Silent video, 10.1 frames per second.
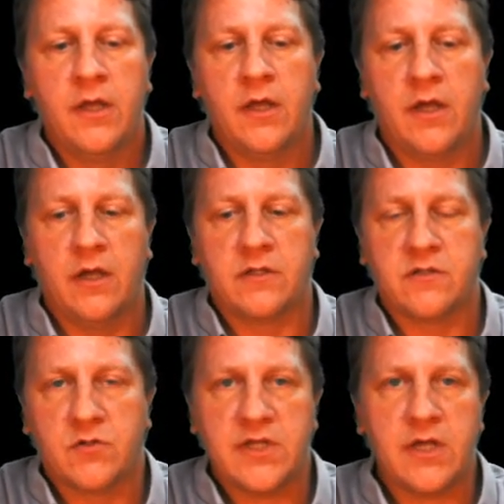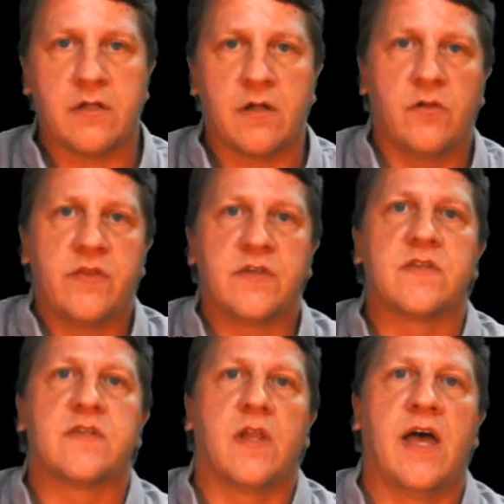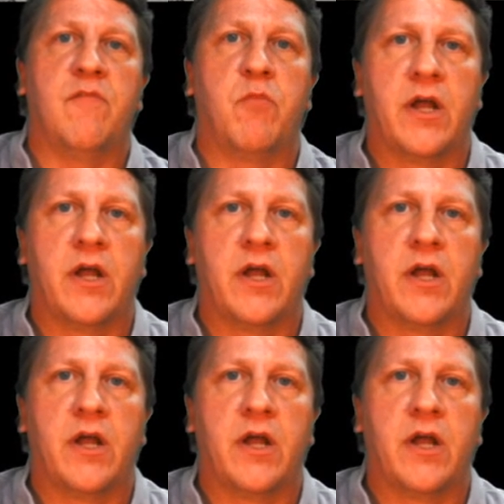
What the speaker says: And so technically this is a live